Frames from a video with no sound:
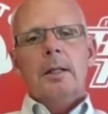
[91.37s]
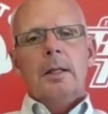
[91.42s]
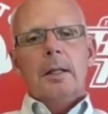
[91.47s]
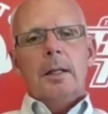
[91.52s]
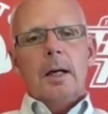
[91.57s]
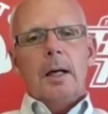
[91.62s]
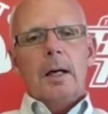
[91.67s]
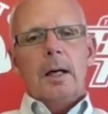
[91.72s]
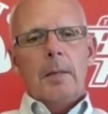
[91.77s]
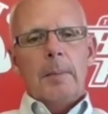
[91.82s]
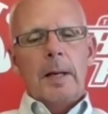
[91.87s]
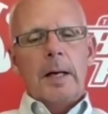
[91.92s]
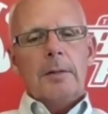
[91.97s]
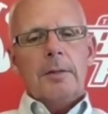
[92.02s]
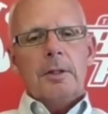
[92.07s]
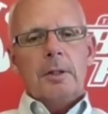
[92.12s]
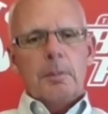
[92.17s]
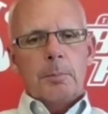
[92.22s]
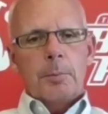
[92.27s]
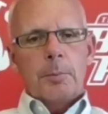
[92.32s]
about
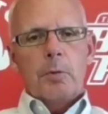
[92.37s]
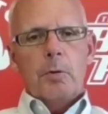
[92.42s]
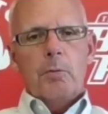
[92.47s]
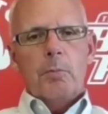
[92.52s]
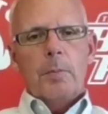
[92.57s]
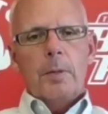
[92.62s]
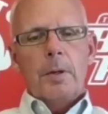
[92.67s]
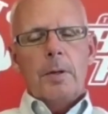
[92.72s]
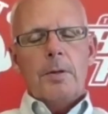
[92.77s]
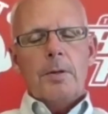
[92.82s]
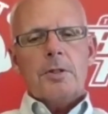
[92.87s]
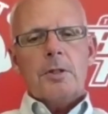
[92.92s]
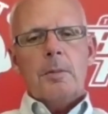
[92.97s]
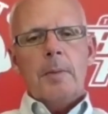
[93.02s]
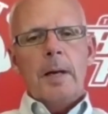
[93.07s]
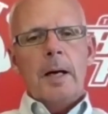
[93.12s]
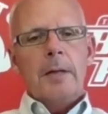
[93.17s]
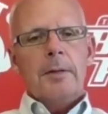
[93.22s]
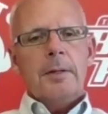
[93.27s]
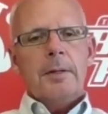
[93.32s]
the improvements,
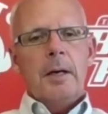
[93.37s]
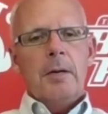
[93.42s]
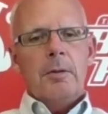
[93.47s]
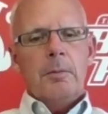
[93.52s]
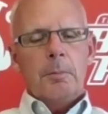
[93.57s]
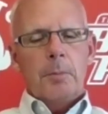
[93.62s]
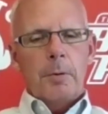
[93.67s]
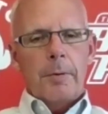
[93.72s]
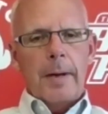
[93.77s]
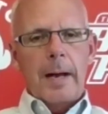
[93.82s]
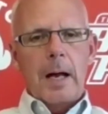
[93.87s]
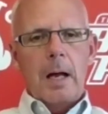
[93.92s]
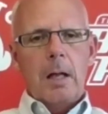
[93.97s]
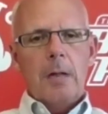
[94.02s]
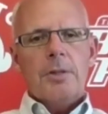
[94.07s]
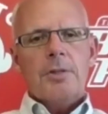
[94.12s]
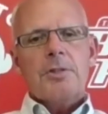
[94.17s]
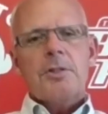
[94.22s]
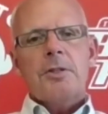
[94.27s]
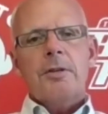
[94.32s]
about how the morale
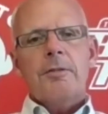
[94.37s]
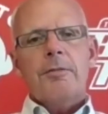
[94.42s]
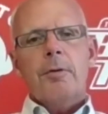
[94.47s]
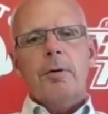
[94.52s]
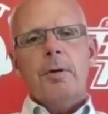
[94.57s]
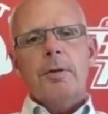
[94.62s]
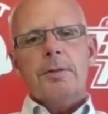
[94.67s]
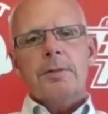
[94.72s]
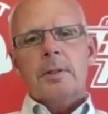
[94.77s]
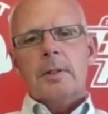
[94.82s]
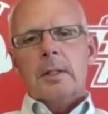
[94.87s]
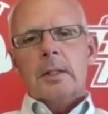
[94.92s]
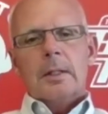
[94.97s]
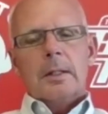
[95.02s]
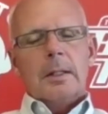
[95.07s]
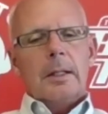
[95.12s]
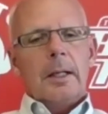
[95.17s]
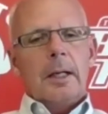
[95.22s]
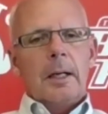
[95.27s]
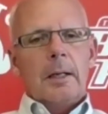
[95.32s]
is different,
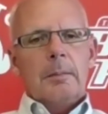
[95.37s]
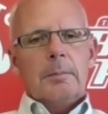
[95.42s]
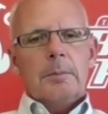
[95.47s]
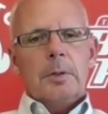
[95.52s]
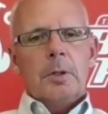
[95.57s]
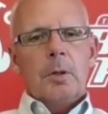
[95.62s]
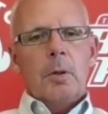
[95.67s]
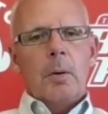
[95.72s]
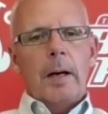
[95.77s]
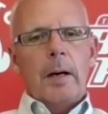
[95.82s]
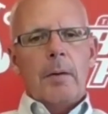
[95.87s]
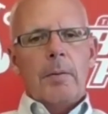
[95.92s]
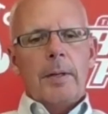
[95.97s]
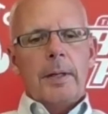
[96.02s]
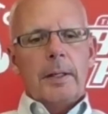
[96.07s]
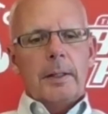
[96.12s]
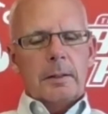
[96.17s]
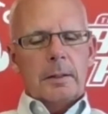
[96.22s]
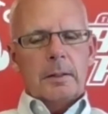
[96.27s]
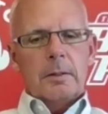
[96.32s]
how
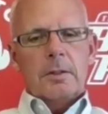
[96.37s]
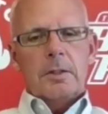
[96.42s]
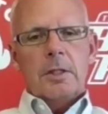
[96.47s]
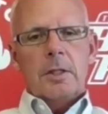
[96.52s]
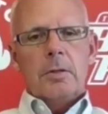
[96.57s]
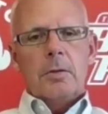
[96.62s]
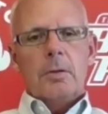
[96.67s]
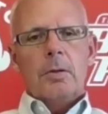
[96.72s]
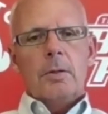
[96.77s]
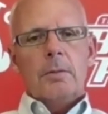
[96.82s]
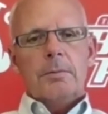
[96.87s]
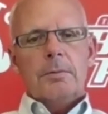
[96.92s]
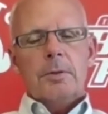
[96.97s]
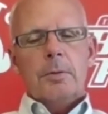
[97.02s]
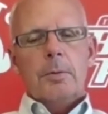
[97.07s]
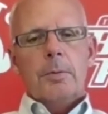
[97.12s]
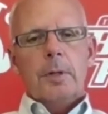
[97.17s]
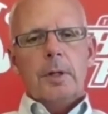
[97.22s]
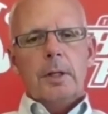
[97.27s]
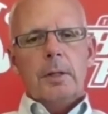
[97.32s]
they continue to
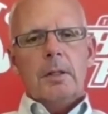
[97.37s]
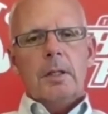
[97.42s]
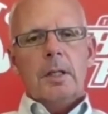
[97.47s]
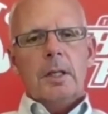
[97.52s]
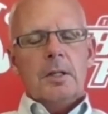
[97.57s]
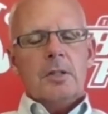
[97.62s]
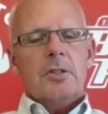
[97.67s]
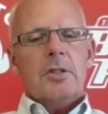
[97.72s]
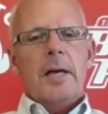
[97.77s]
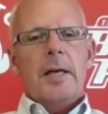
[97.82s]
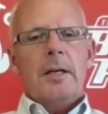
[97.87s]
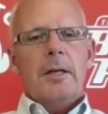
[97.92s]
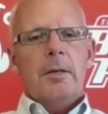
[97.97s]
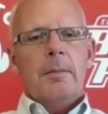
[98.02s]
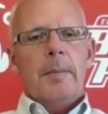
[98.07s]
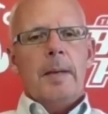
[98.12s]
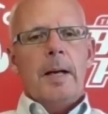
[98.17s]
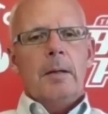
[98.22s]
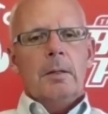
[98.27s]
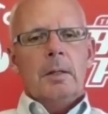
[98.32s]
really get excited
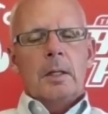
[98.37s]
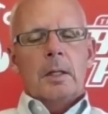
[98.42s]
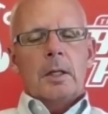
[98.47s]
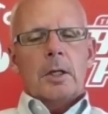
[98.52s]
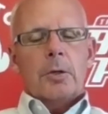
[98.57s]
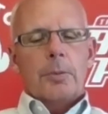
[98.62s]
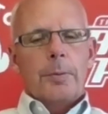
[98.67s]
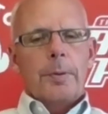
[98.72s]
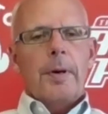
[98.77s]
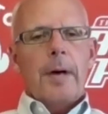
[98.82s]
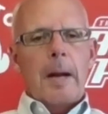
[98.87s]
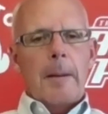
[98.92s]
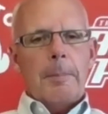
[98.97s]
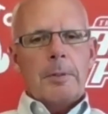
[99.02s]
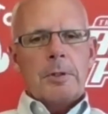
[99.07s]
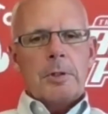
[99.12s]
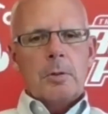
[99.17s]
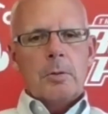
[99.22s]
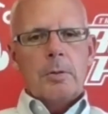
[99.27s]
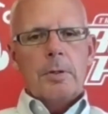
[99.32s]
about career
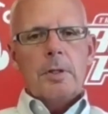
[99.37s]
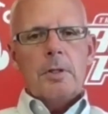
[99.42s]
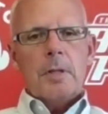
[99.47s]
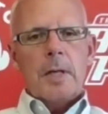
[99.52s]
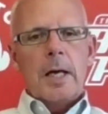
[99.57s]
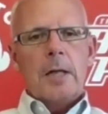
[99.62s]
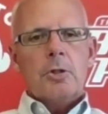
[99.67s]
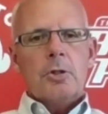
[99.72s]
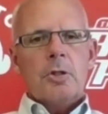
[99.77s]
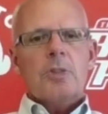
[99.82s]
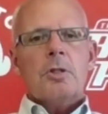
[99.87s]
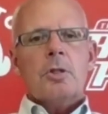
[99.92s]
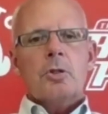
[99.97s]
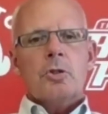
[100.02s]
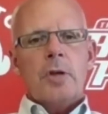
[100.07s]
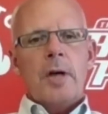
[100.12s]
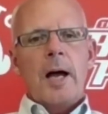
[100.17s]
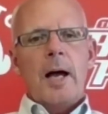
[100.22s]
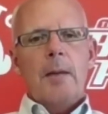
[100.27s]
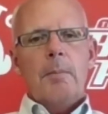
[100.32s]
opportunities, not just a
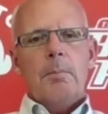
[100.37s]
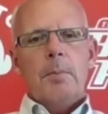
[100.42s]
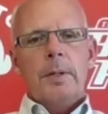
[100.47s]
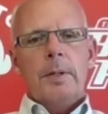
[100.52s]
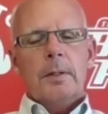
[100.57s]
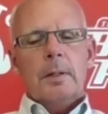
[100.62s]
job, but